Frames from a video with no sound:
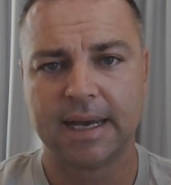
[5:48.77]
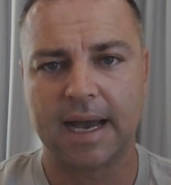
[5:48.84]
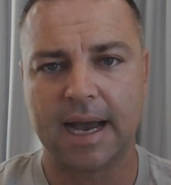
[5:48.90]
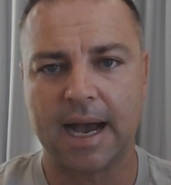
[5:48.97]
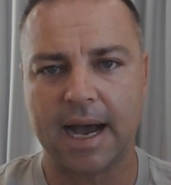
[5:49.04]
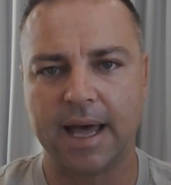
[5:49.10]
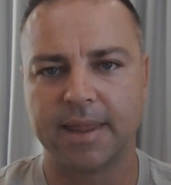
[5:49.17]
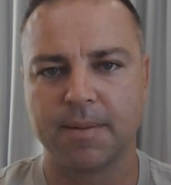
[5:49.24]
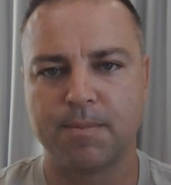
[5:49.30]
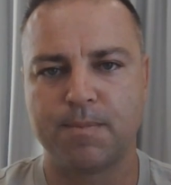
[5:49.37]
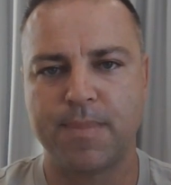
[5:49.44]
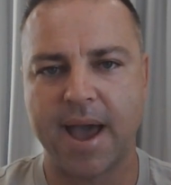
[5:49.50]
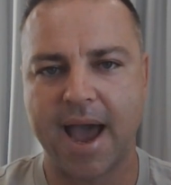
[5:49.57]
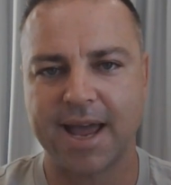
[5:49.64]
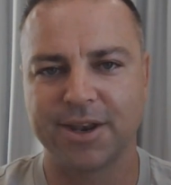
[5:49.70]
The
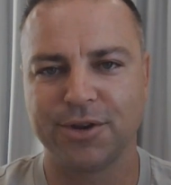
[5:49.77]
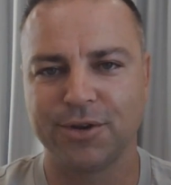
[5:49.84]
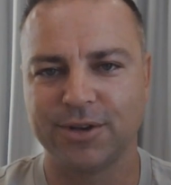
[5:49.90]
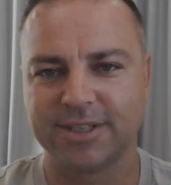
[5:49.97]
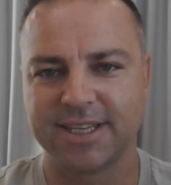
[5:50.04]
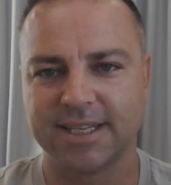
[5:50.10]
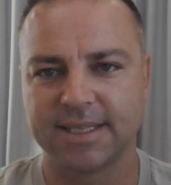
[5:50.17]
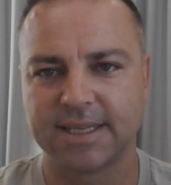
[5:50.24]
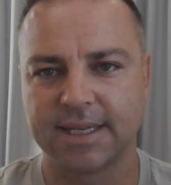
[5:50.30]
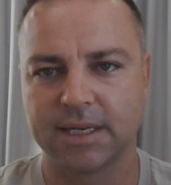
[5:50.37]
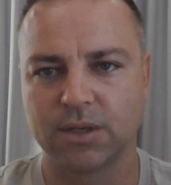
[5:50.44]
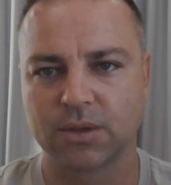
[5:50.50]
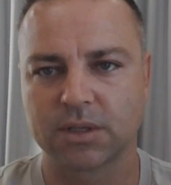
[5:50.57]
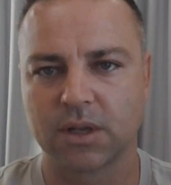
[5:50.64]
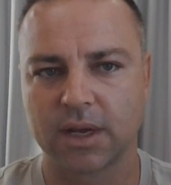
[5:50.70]
bad news is it
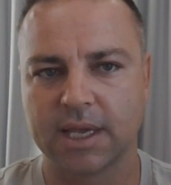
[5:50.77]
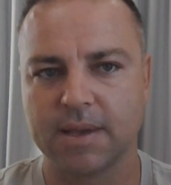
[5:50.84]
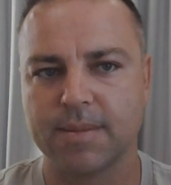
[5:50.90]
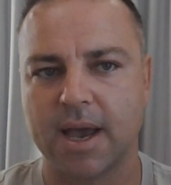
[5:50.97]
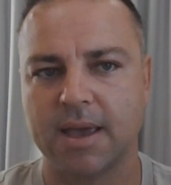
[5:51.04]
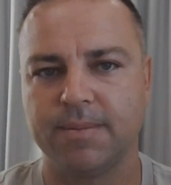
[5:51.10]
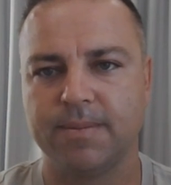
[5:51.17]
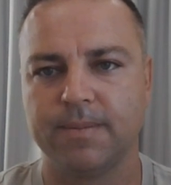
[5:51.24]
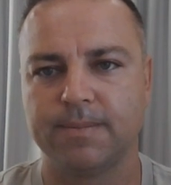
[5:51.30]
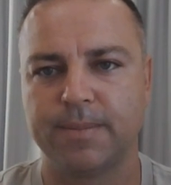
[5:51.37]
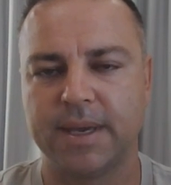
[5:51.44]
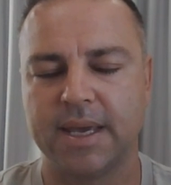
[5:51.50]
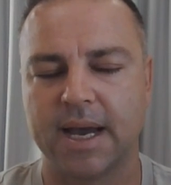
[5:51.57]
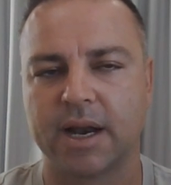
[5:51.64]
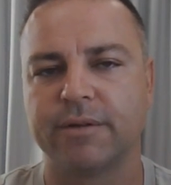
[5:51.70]
looks like he may
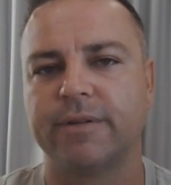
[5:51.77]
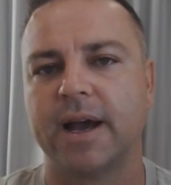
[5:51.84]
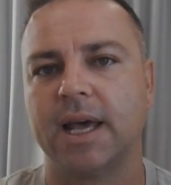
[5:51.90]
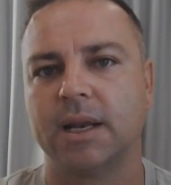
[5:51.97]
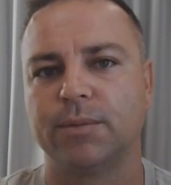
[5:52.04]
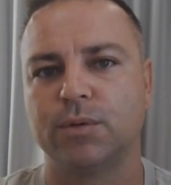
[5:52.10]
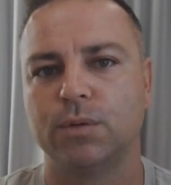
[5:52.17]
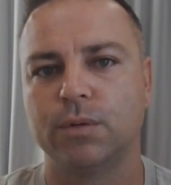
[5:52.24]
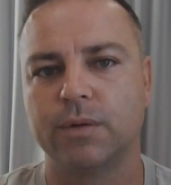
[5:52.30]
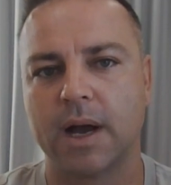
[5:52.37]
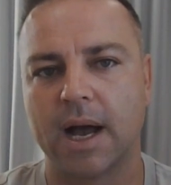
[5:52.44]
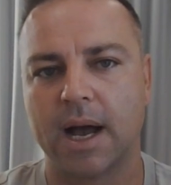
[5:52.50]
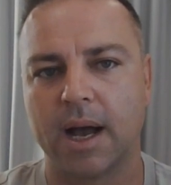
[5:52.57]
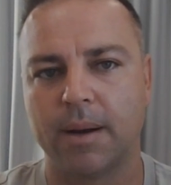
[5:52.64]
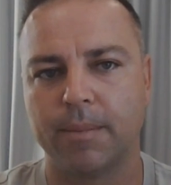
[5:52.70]
be unavailable
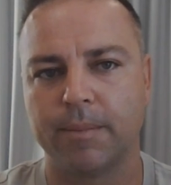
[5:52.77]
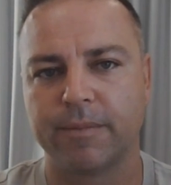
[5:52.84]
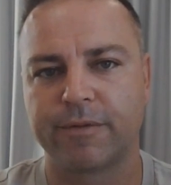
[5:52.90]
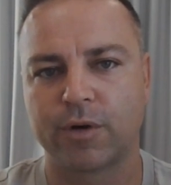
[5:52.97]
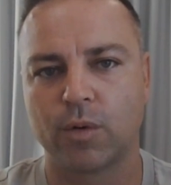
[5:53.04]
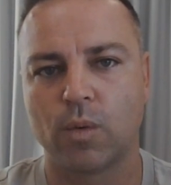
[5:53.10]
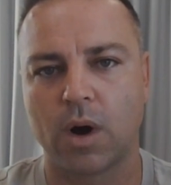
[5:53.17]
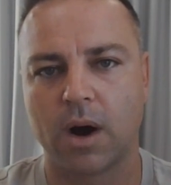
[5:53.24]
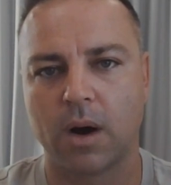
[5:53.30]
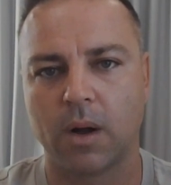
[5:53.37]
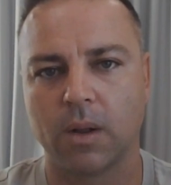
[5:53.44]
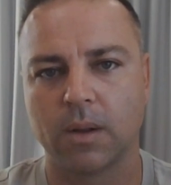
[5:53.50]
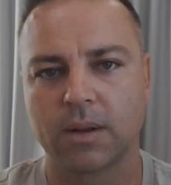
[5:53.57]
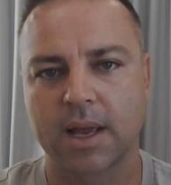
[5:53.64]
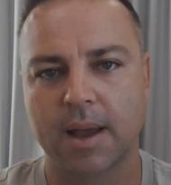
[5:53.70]
for a
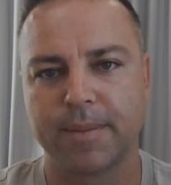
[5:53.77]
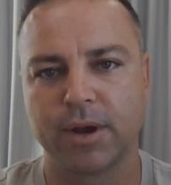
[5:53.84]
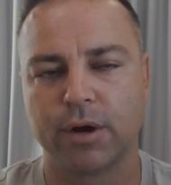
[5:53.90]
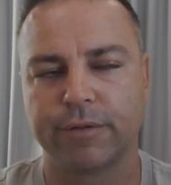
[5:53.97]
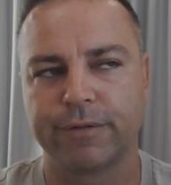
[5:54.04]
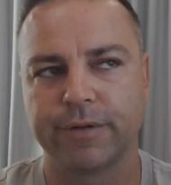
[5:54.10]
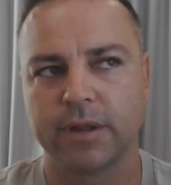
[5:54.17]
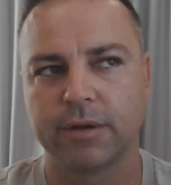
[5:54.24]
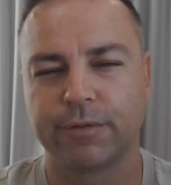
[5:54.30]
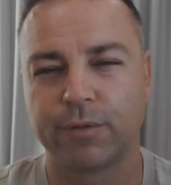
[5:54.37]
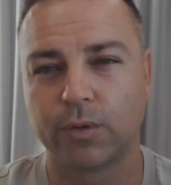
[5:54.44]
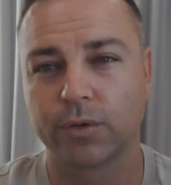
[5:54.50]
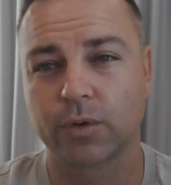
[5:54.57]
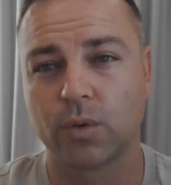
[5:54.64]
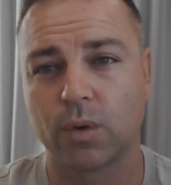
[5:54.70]
while, coming off in the
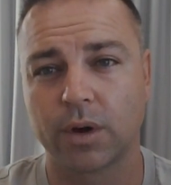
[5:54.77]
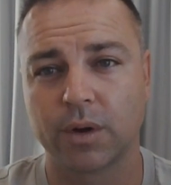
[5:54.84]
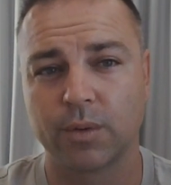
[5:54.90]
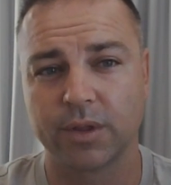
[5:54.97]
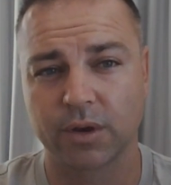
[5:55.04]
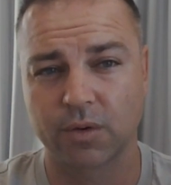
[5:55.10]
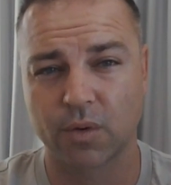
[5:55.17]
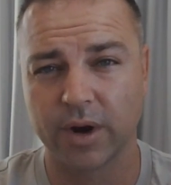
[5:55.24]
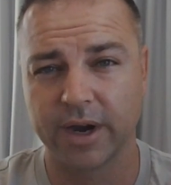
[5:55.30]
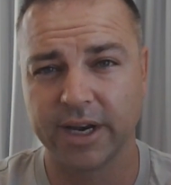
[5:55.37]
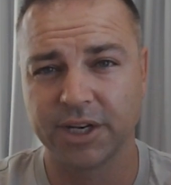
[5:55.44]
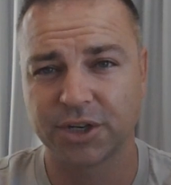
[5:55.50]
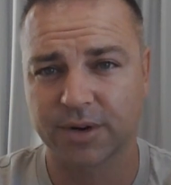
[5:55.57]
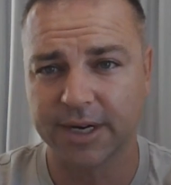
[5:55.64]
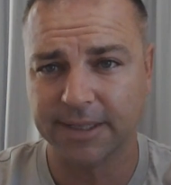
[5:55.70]
fourth quarter with a groin
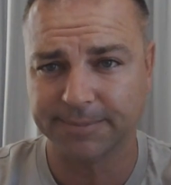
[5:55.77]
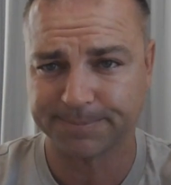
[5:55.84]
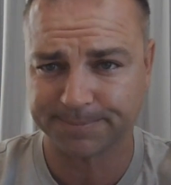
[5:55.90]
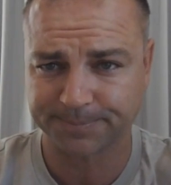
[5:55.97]
injury.